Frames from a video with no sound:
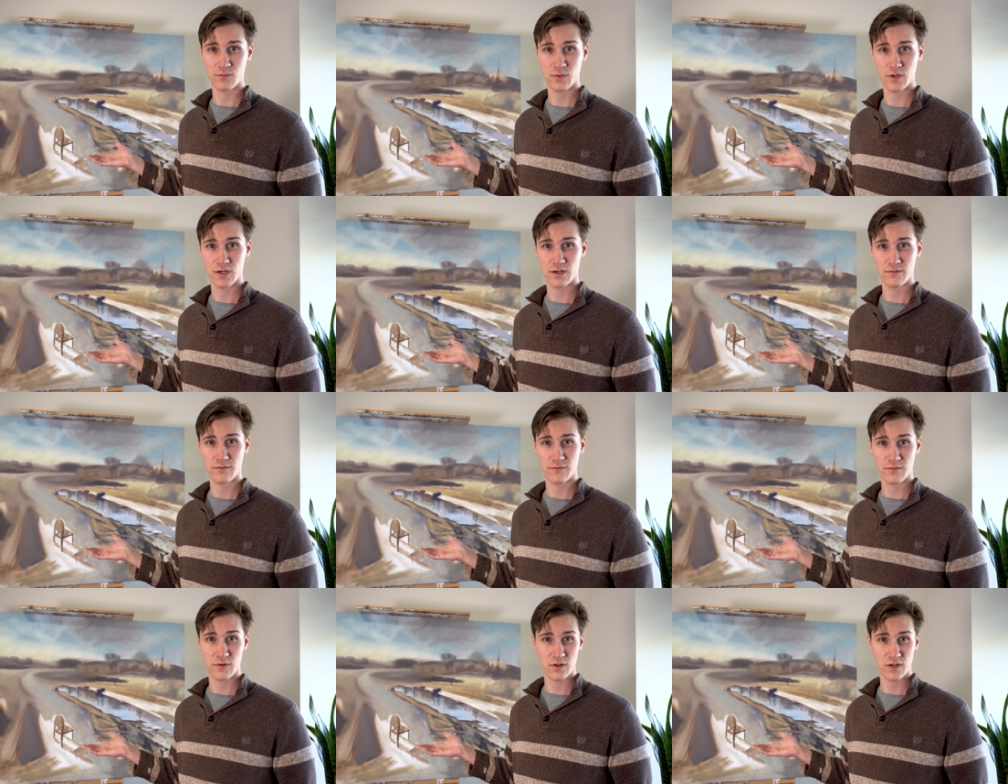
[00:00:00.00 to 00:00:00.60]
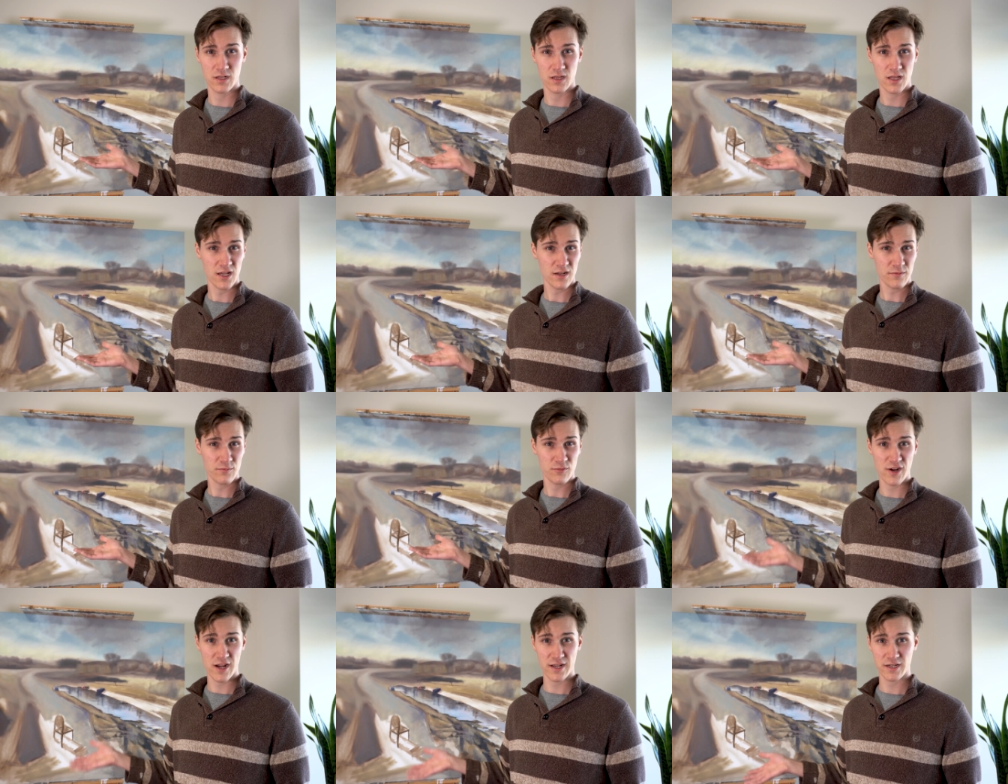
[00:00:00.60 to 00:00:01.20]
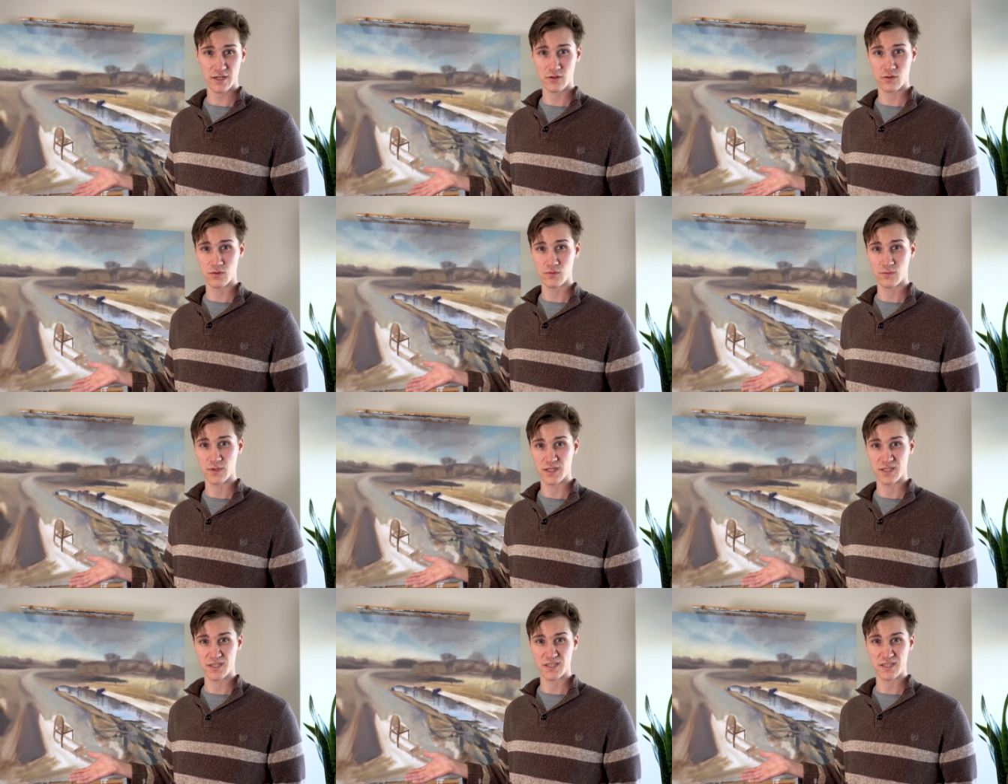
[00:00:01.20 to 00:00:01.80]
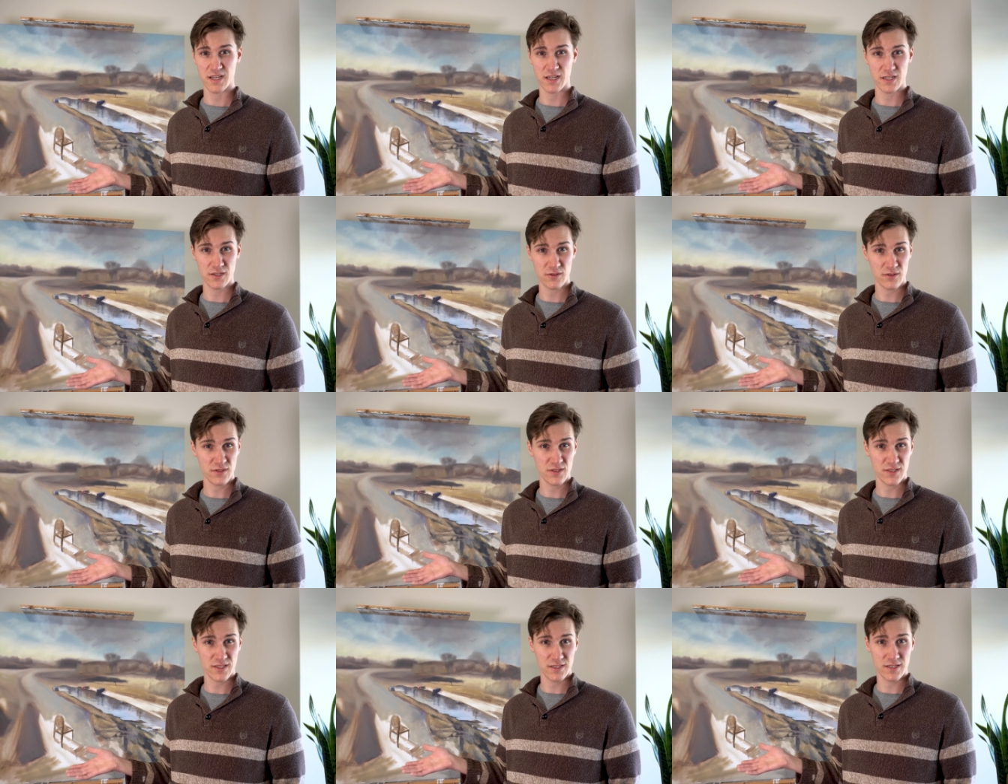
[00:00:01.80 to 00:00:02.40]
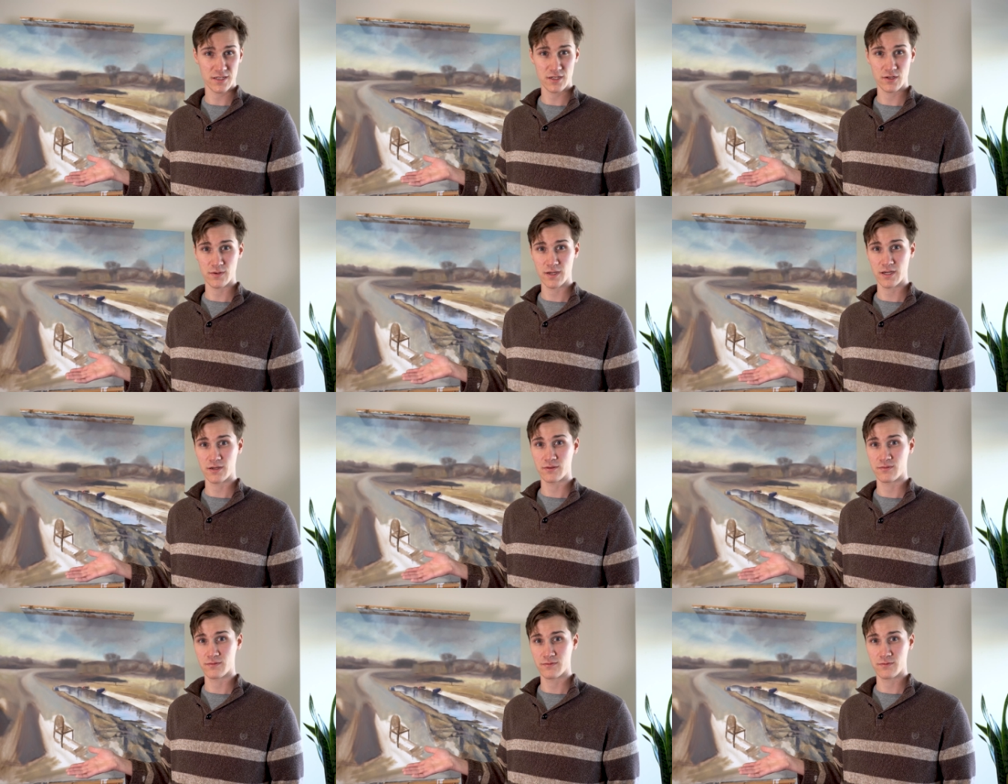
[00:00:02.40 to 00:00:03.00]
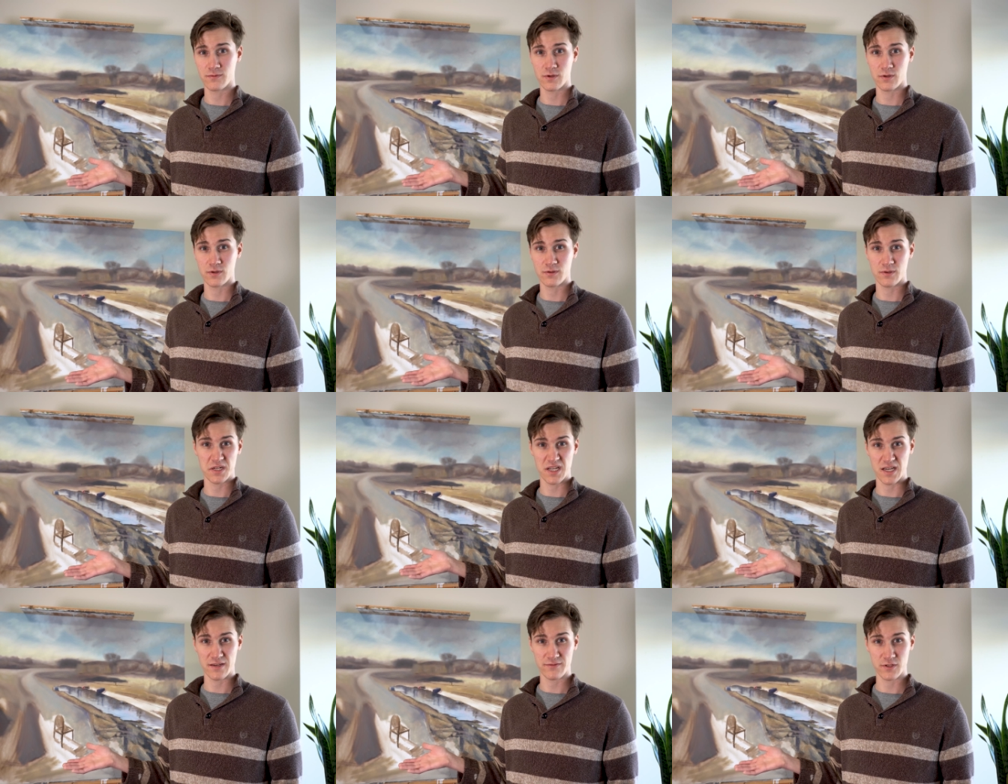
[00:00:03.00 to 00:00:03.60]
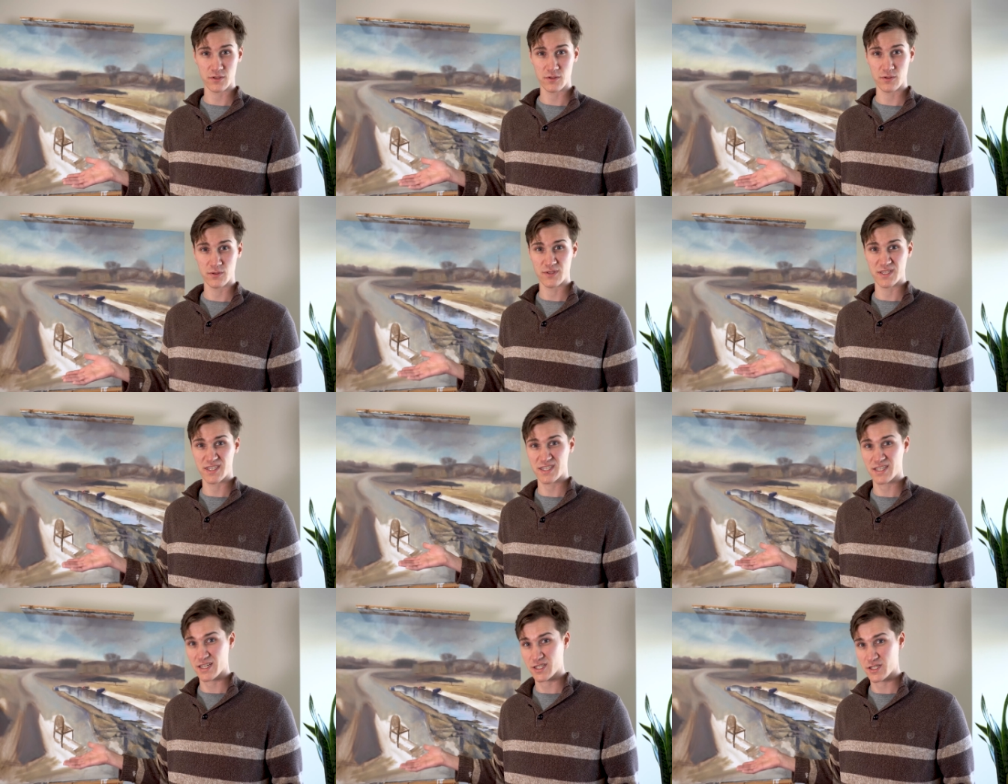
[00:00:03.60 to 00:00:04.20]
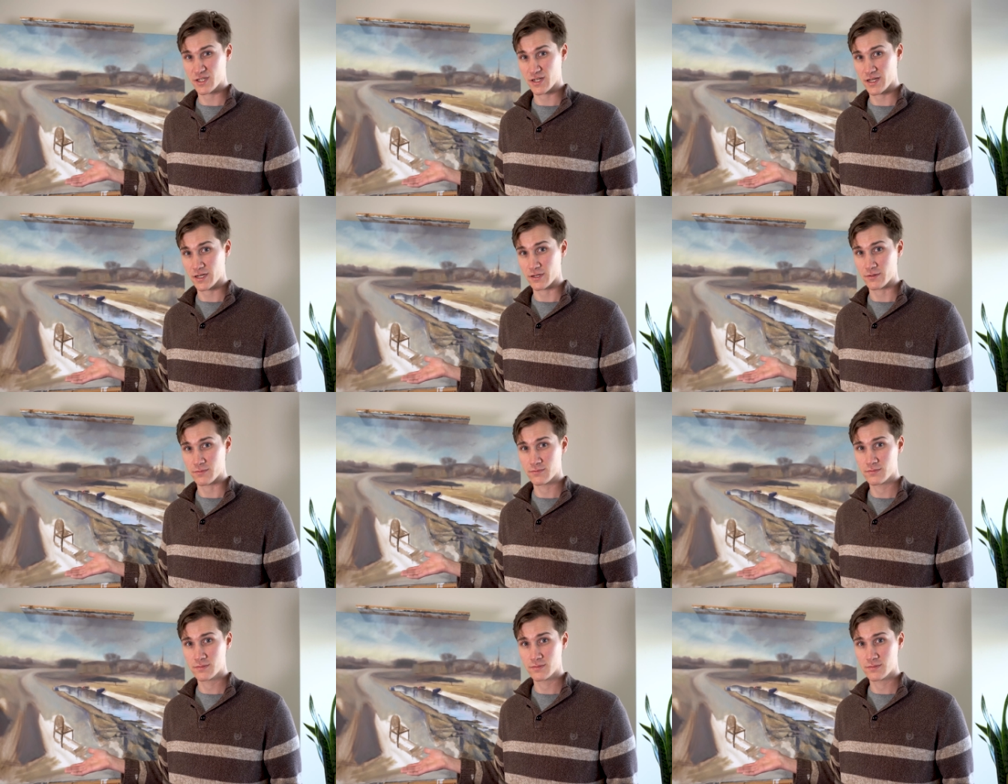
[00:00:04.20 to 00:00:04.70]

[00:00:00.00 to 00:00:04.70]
where for a lot of practical reasons I couldn't stick around for an afternoon to sketch it out.